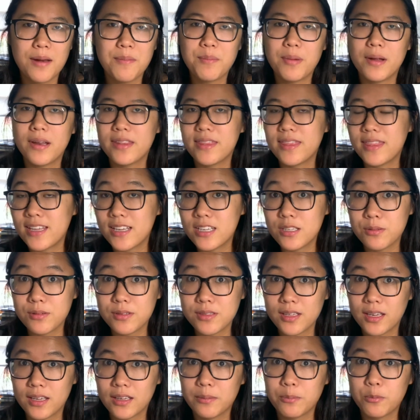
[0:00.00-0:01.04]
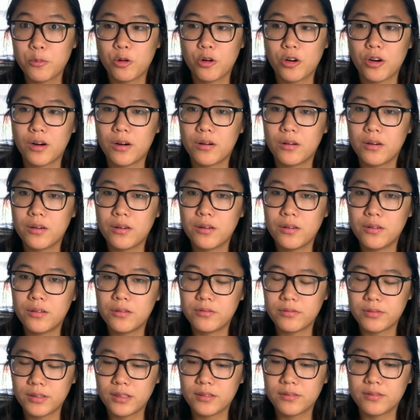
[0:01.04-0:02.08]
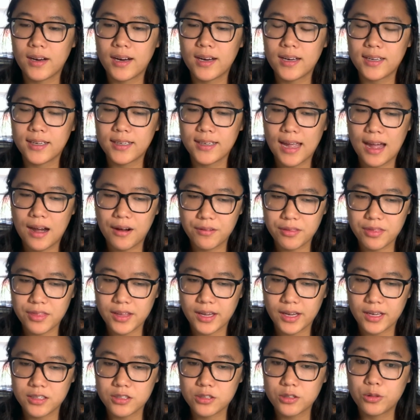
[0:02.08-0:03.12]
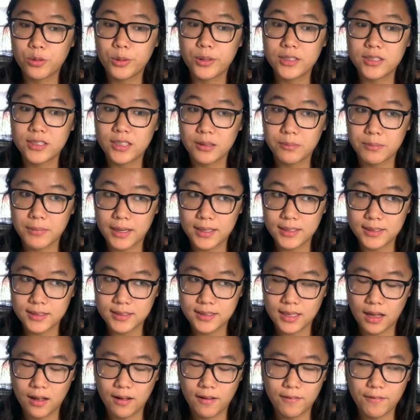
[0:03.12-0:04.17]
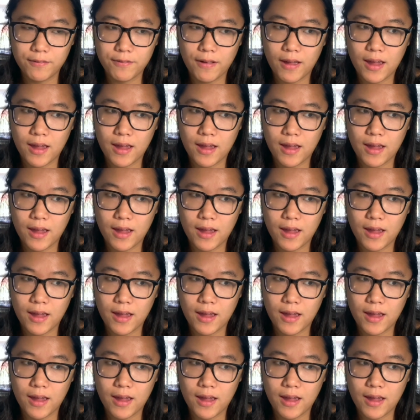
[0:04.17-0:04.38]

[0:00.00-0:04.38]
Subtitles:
But this was like more rewriting out things, quizzing myself,